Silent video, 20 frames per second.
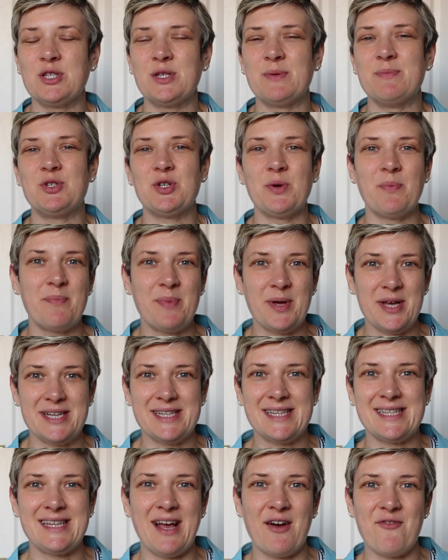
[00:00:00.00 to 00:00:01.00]
some
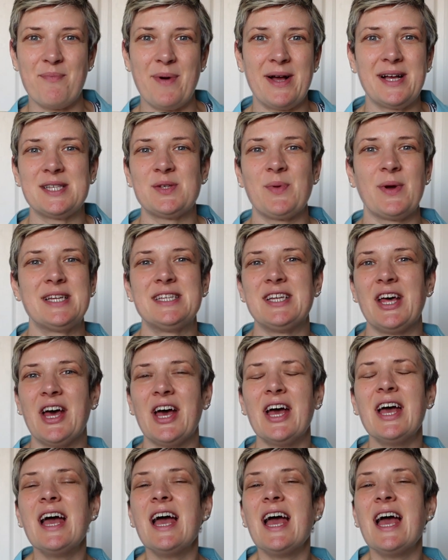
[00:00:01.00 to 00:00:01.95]
jumpers, a South Bank sweater.